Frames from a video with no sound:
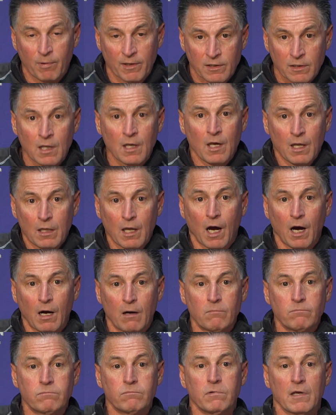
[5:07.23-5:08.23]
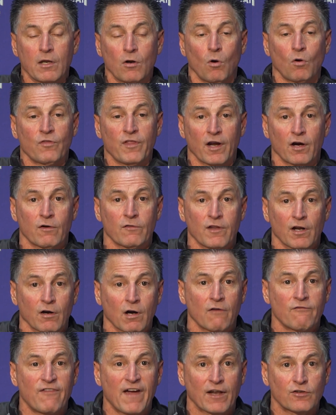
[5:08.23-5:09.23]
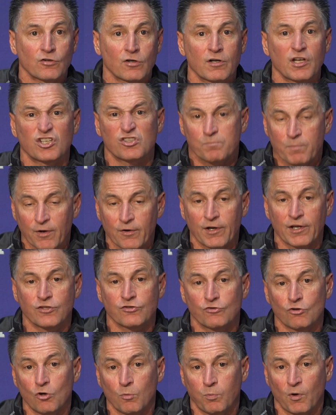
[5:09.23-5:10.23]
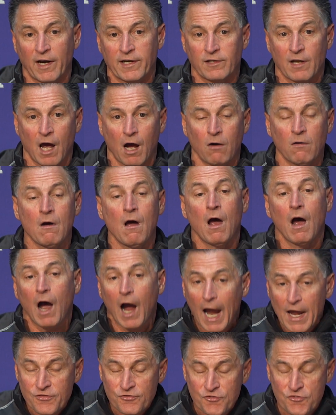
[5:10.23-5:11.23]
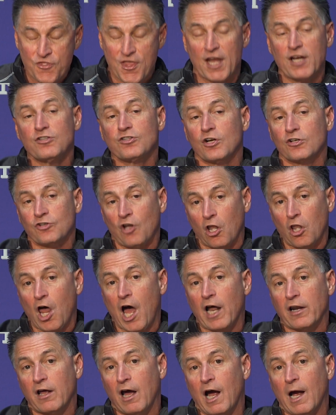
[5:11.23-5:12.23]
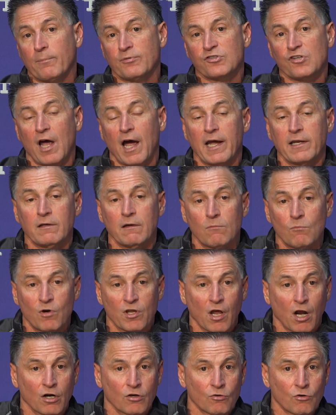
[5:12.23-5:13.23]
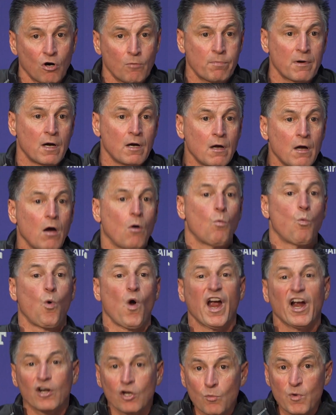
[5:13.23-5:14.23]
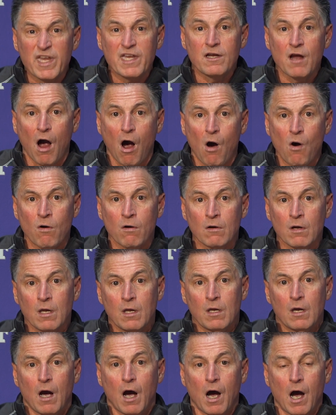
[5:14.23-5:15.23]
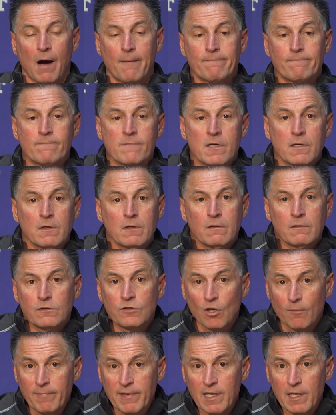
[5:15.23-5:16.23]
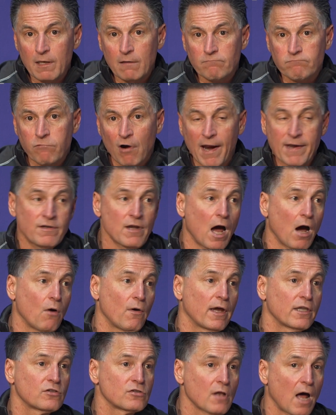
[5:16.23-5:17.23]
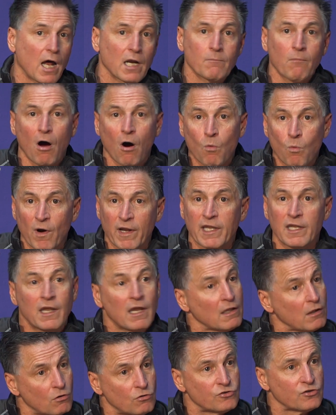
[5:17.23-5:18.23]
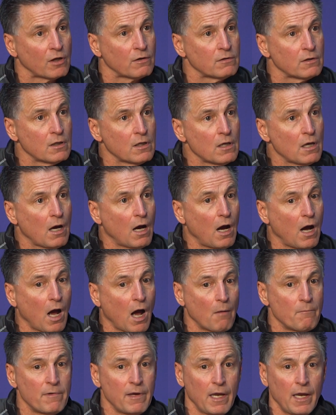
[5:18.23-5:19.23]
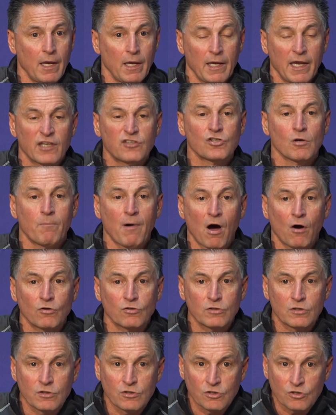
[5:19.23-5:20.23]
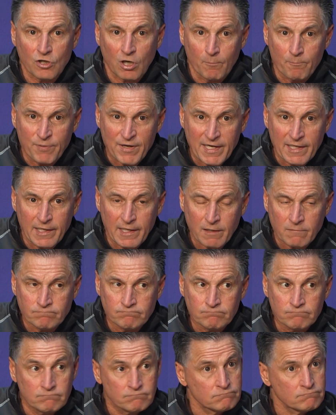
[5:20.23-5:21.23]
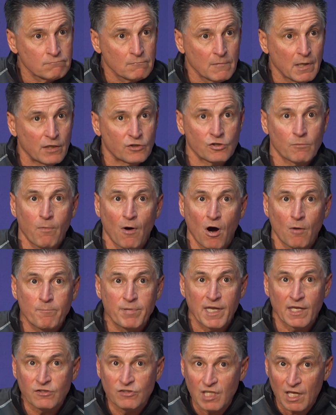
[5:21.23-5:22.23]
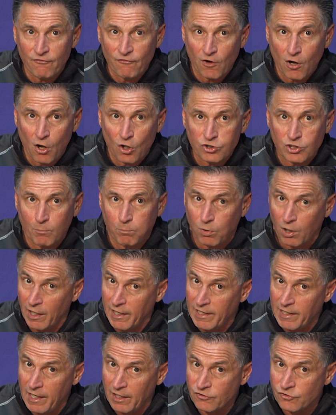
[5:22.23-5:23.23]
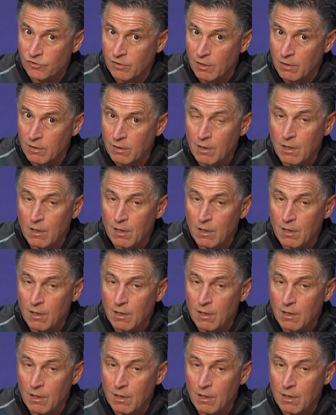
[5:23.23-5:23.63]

But you know, they're a veteran, experienced group right now. I think there's a lot of upside with our group. Where do we go? To me, right now, it's not about winning and losing. It's about competing. It's about being difficult to play against.